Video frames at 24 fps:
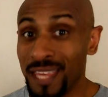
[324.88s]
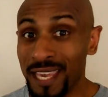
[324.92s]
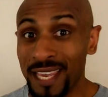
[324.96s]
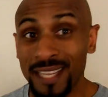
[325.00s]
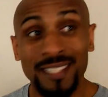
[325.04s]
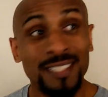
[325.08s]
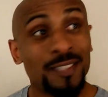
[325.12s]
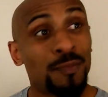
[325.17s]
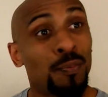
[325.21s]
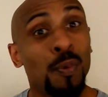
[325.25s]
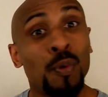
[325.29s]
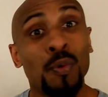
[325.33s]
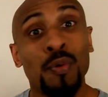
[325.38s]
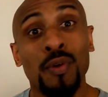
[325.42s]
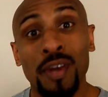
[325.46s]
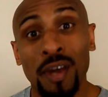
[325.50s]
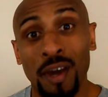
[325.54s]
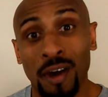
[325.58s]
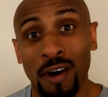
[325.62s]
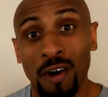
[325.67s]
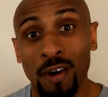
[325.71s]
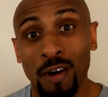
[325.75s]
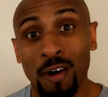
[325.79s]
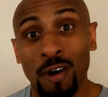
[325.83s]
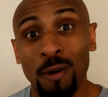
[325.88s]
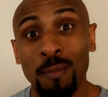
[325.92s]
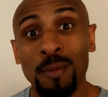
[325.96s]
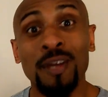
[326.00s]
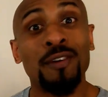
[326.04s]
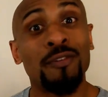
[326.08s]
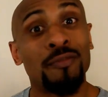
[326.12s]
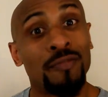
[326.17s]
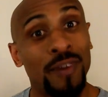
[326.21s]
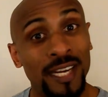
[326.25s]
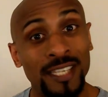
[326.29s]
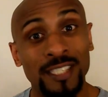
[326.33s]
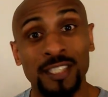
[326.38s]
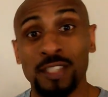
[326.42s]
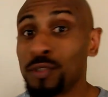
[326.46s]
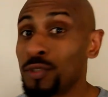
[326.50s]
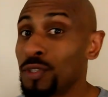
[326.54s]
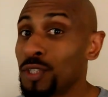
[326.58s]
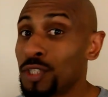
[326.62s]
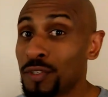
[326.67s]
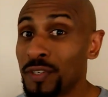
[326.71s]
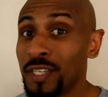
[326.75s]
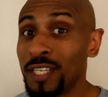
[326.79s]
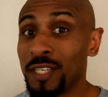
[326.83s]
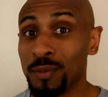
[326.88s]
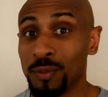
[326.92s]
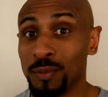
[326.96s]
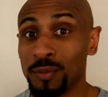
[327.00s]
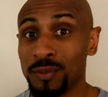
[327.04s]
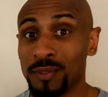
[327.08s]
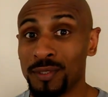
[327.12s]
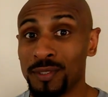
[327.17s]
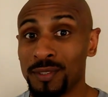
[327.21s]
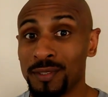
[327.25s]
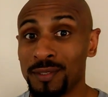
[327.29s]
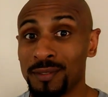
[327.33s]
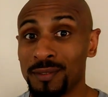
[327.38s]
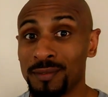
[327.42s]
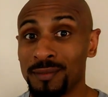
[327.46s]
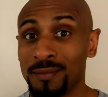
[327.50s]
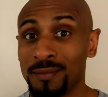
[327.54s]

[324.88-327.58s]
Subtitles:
This will calm and rest your adrenals.